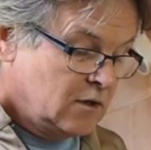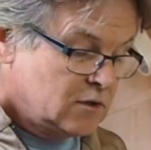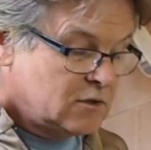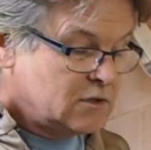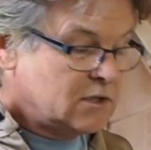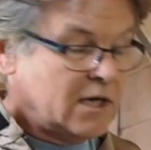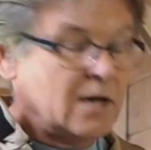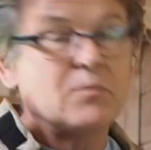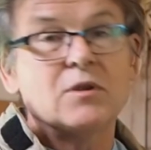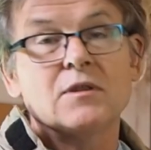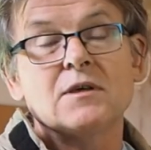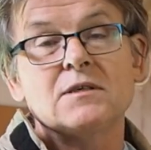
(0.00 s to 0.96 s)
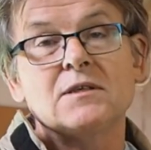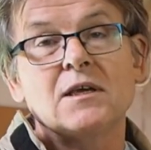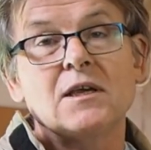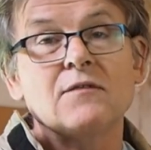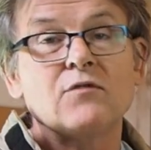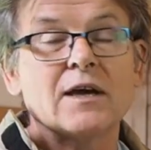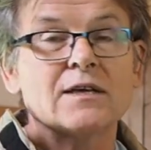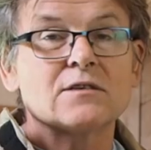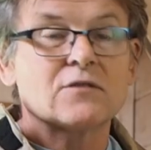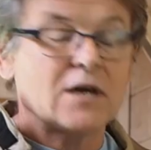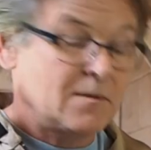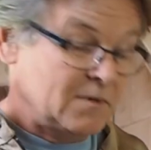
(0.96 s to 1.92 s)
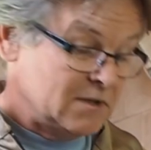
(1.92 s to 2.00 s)
to sharpen these negative rake
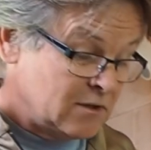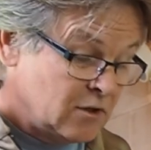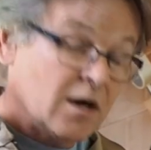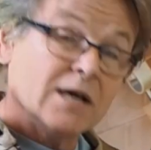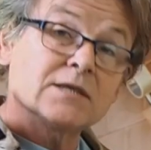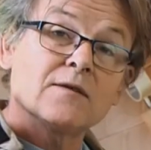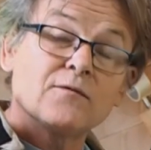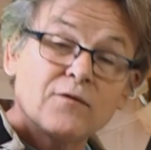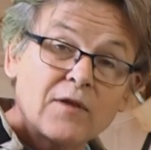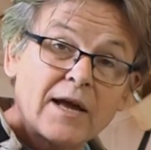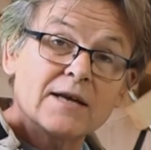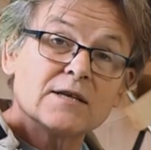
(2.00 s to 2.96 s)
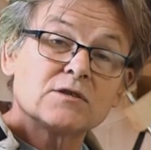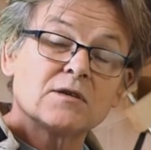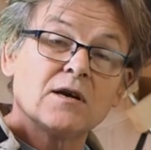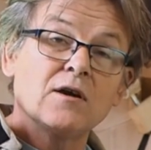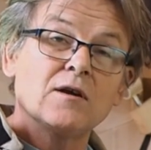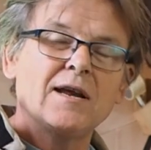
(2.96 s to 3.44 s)
scrapers, a nice flat stone.